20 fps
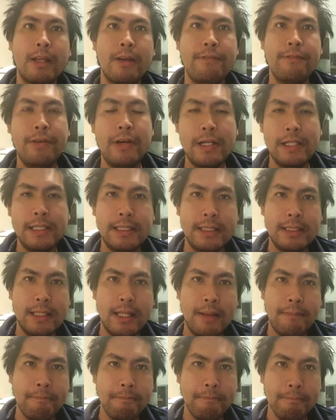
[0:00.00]
First,
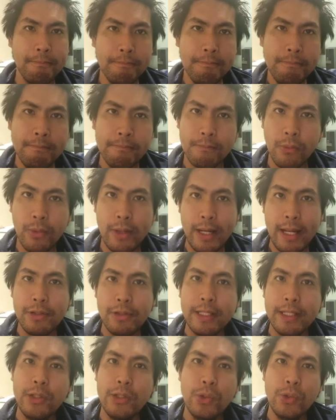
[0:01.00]

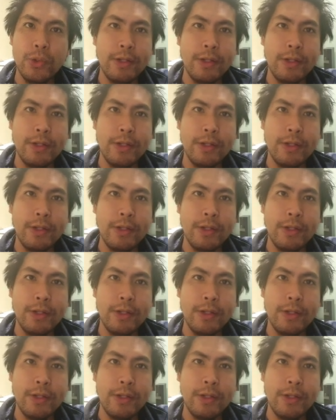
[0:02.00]
whenever they do